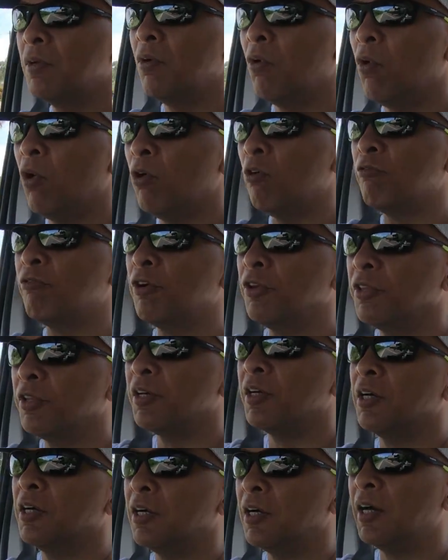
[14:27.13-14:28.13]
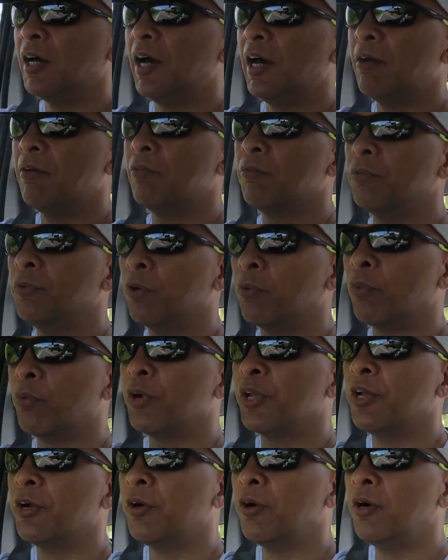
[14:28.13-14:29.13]
over the
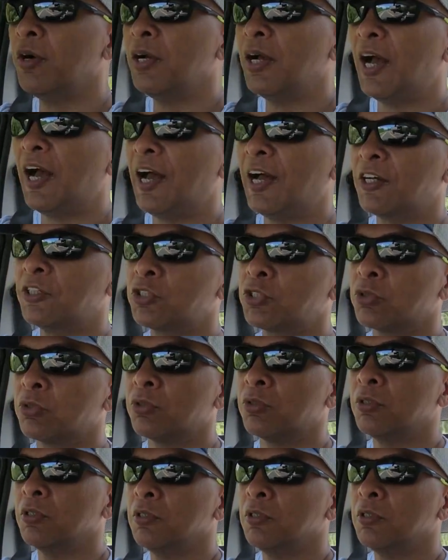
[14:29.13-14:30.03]
rear axle,